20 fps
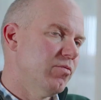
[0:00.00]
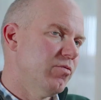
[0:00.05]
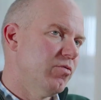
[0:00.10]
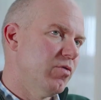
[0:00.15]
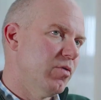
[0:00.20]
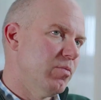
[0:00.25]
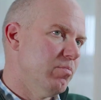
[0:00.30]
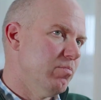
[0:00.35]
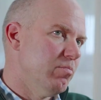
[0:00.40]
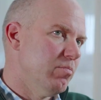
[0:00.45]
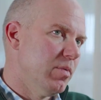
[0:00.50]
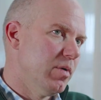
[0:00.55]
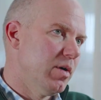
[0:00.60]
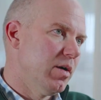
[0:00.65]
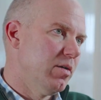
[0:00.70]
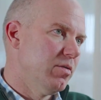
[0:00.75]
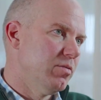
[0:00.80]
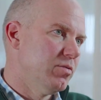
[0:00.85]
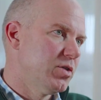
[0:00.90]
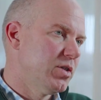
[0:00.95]
from
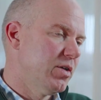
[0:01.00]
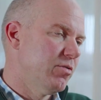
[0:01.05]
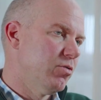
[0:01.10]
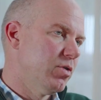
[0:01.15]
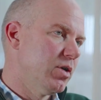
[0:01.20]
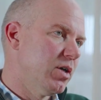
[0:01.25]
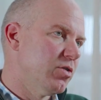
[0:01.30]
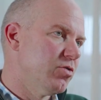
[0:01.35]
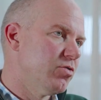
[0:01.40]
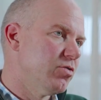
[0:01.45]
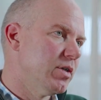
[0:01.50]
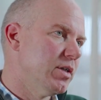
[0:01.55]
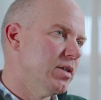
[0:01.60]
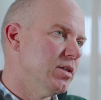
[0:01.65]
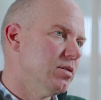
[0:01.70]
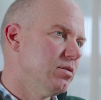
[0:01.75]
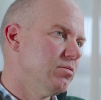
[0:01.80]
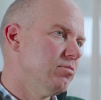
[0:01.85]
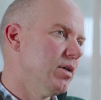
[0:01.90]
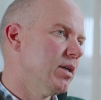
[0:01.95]
several
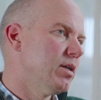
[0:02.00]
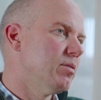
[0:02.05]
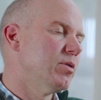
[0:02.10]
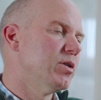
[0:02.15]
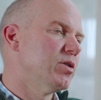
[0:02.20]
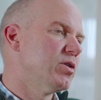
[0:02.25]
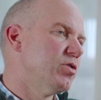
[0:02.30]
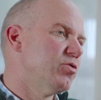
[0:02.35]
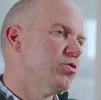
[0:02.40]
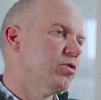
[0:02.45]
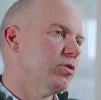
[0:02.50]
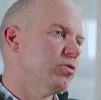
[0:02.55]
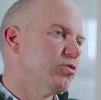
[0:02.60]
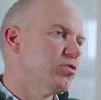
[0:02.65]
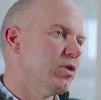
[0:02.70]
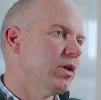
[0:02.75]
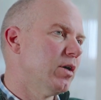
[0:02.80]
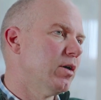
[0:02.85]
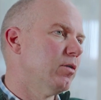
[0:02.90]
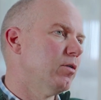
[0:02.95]
countries, randomized controlled
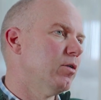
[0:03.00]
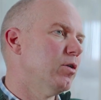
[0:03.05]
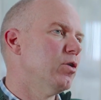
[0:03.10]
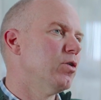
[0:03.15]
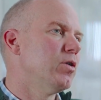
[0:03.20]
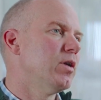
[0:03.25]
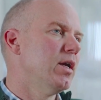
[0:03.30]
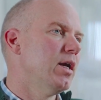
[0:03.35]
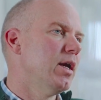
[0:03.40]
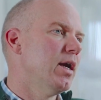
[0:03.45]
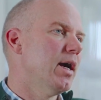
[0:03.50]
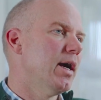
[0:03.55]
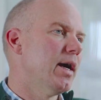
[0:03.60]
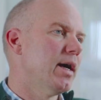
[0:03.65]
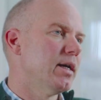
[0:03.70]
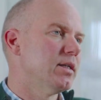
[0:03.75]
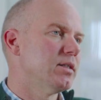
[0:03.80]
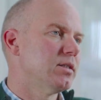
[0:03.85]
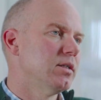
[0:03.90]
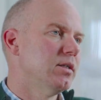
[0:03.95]
trial looking
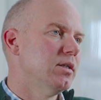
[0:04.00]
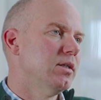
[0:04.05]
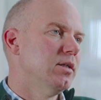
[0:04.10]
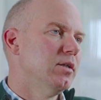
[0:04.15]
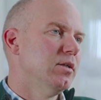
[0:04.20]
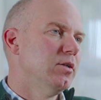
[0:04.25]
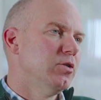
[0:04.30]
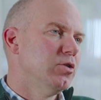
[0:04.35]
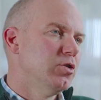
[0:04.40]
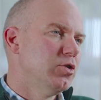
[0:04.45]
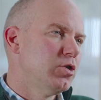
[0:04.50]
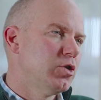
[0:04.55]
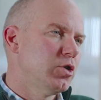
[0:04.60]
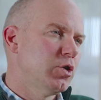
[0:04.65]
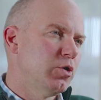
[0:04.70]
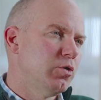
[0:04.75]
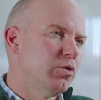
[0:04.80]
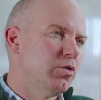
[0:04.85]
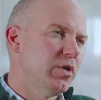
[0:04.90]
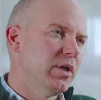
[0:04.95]
at
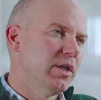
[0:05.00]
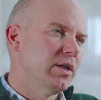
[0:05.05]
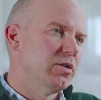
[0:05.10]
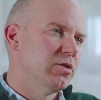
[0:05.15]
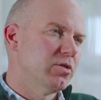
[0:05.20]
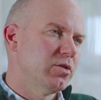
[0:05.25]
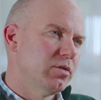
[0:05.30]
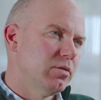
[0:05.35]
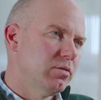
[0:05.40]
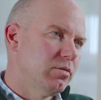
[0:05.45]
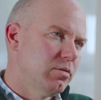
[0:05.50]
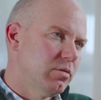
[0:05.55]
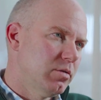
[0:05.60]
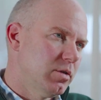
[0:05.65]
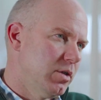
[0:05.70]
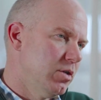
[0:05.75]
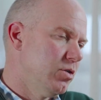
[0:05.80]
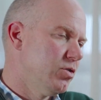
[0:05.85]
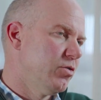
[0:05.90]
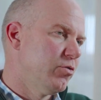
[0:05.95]
two things:
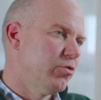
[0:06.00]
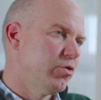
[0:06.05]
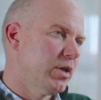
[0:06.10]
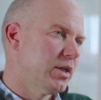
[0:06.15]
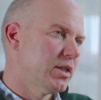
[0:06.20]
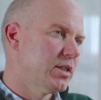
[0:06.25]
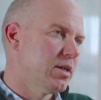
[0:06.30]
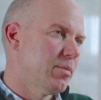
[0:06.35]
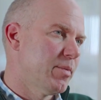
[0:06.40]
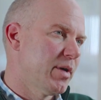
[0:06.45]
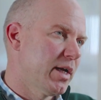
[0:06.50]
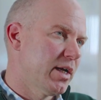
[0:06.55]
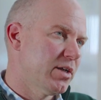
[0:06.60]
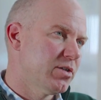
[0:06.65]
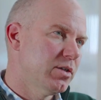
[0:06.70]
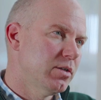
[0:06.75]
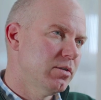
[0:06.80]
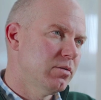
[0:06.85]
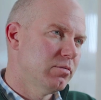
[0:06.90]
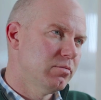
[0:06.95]
the use of tranexamic
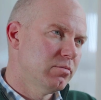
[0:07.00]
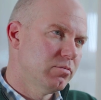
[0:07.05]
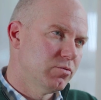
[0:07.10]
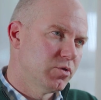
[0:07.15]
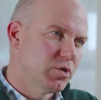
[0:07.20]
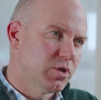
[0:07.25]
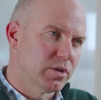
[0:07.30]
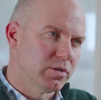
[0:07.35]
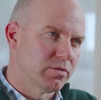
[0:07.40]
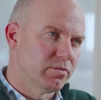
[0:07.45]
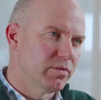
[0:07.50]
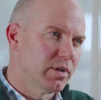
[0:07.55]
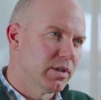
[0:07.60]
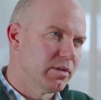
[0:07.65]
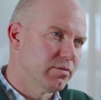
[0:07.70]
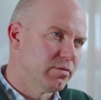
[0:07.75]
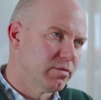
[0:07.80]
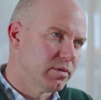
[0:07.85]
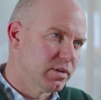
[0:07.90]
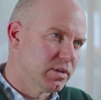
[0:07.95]
acid, which isn't
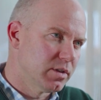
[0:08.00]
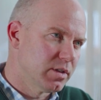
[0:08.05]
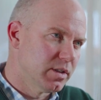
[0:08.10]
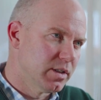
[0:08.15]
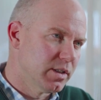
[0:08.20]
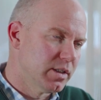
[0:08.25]
relevant to